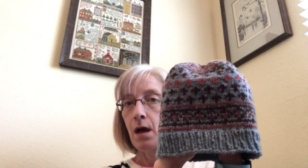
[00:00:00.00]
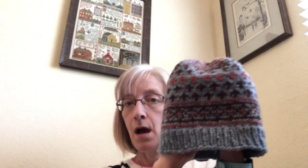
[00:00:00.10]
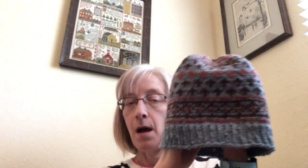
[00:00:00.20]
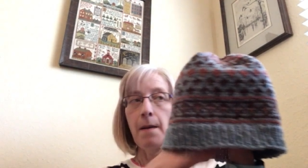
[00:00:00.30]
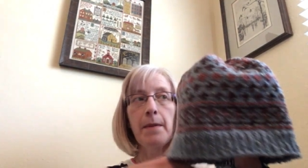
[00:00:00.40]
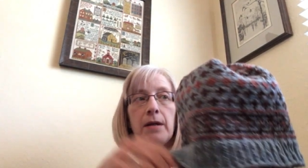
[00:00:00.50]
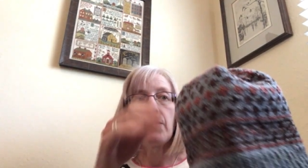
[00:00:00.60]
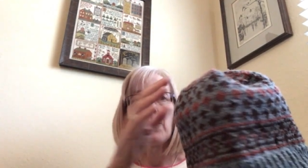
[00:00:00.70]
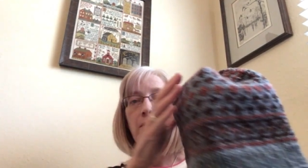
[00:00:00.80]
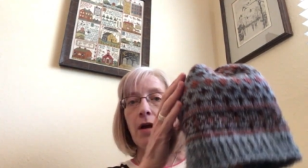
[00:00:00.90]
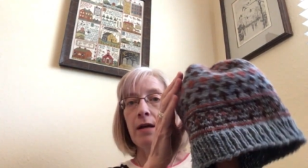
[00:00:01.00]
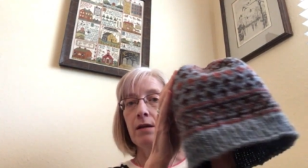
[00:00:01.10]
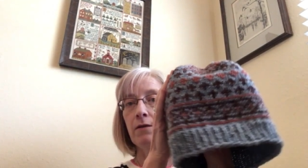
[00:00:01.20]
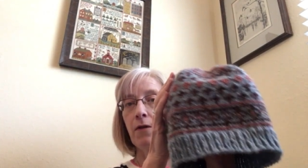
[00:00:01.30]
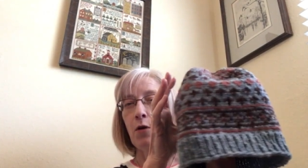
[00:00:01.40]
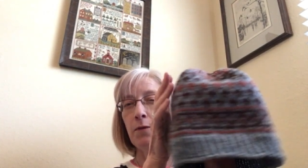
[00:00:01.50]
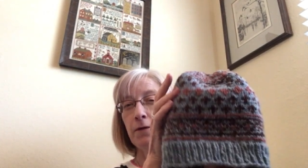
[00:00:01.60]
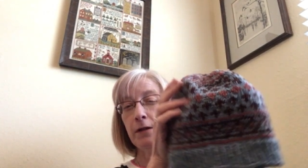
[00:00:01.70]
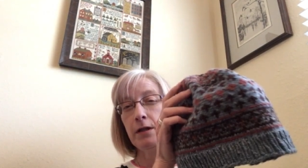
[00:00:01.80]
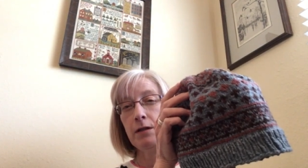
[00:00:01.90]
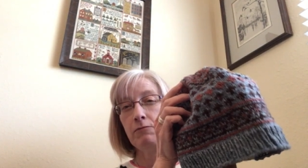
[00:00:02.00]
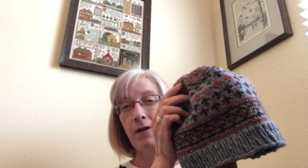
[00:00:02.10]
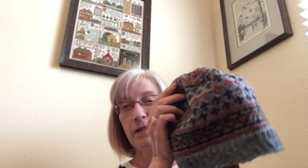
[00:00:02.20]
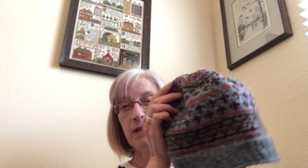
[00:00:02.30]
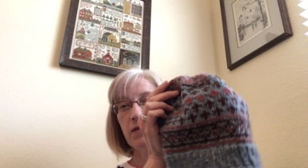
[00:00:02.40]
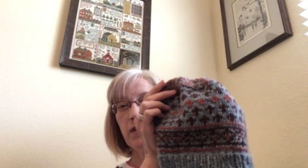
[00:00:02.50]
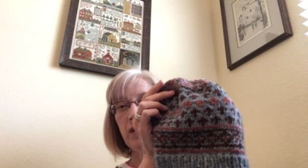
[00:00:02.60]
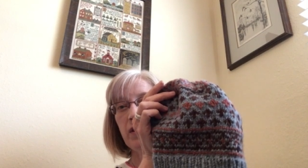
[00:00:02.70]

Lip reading: Another kind of hopefully relatively